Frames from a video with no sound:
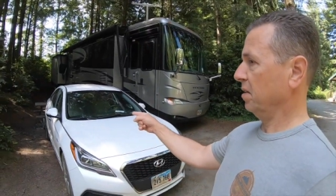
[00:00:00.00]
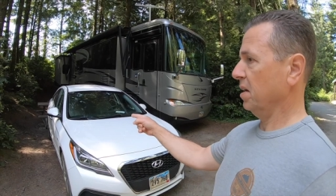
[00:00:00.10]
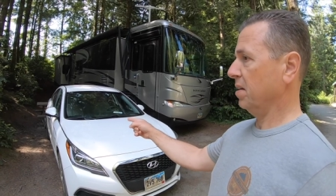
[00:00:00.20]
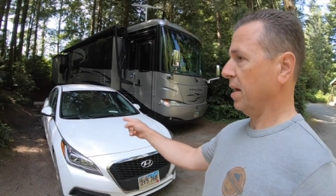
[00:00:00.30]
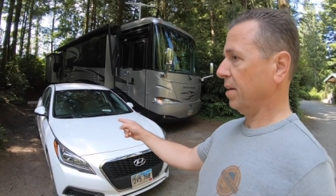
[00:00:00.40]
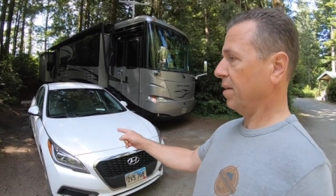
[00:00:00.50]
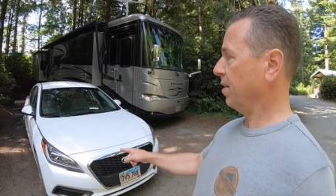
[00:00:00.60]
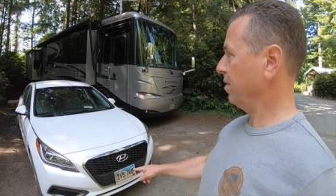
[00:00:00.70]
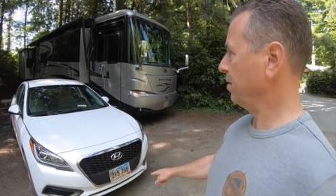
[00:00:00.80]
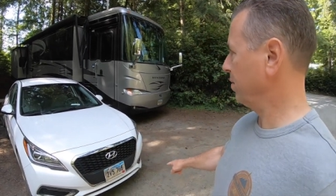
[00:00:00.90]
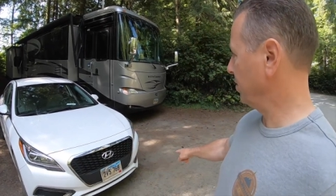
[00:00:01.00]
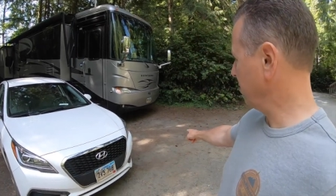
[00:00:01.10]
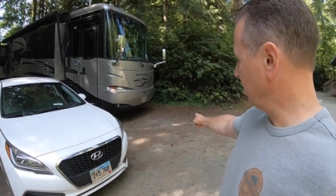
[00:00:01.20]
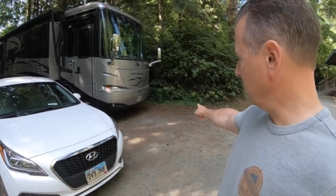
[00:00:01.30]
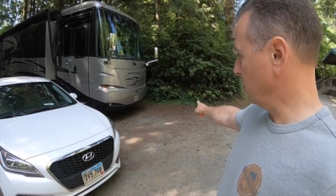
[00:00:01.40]
in like this,
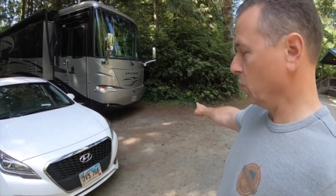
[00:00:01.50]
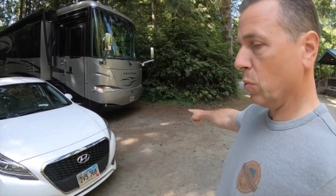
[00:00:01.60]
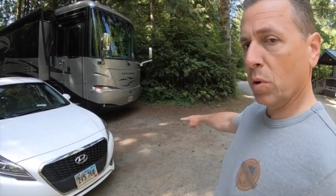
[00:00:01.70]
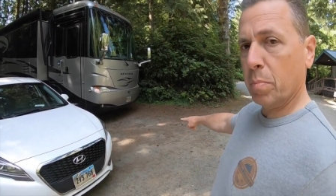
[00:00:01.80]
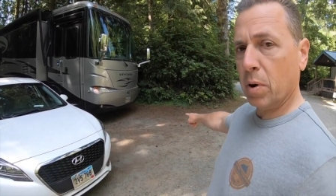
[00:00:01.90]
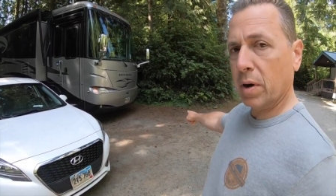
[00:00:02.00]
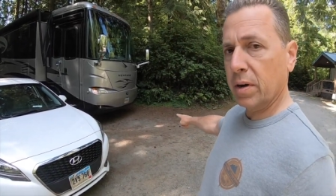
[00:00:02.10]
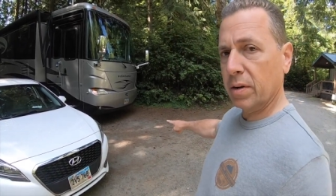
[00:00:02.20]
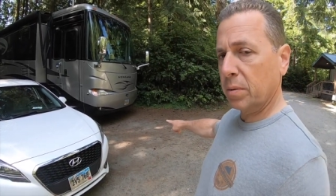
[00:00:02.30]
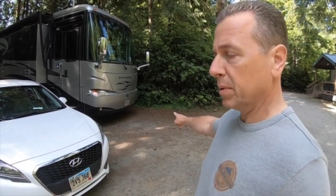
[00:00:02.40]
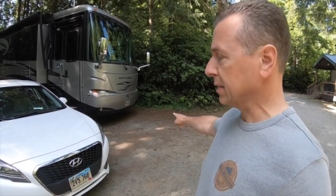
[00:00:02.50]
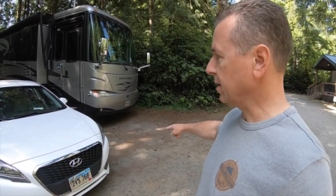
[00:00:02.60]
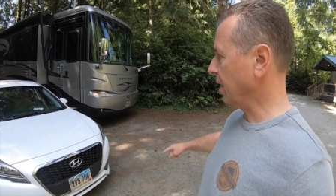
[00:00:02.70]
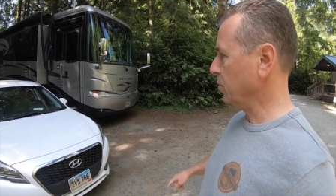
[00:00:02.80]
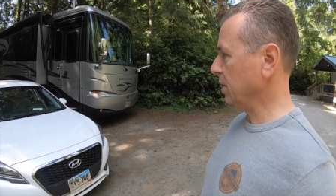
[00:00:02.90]
or we were parking a little bit
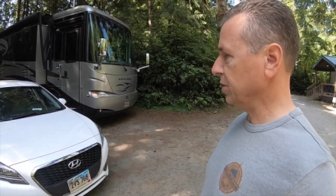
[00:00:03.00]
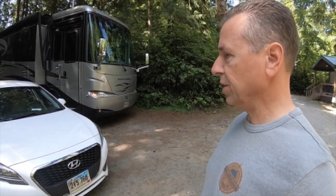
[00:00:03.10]
sideways